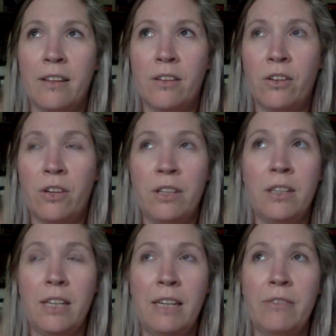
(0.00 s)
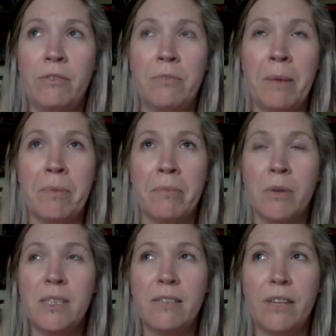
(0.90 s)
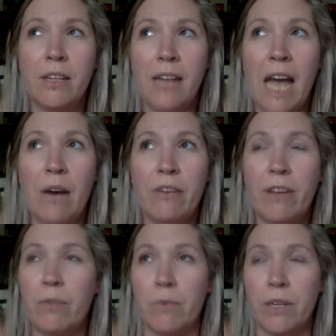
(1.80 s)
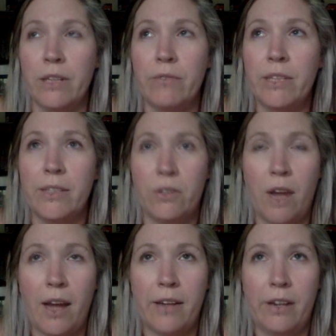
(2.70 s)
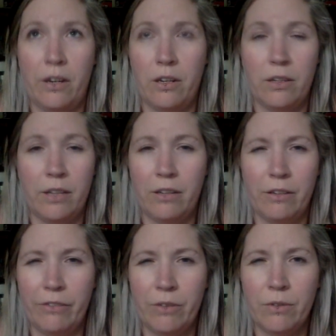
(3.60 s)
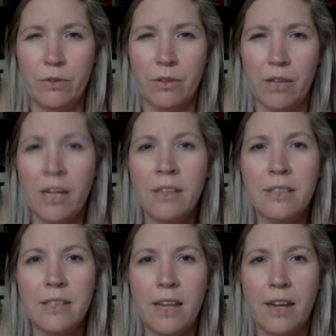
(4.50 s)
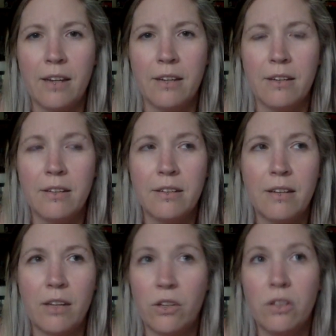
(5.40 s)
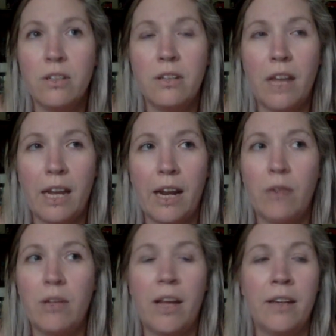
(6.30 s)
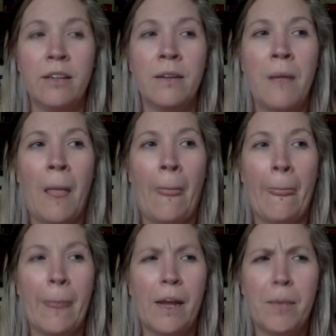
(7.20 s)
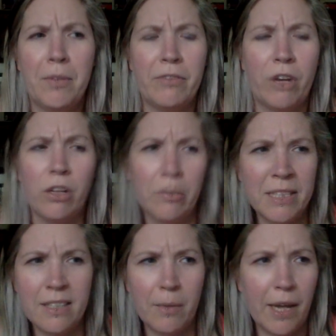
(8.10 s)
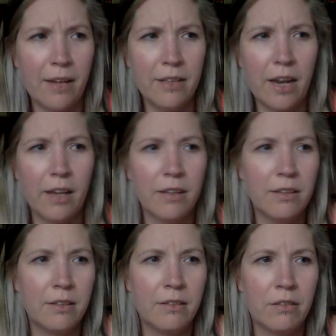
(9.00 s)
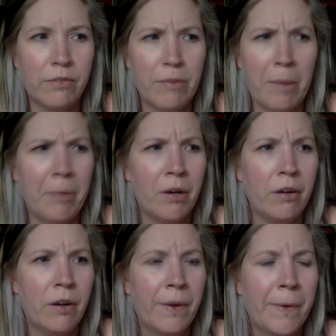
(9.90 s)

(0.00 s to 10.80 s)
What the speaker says: couldn't even remember most of it now if I really, really tried. There were a few things that I could outline, a couple of arguments that we had that I could remember,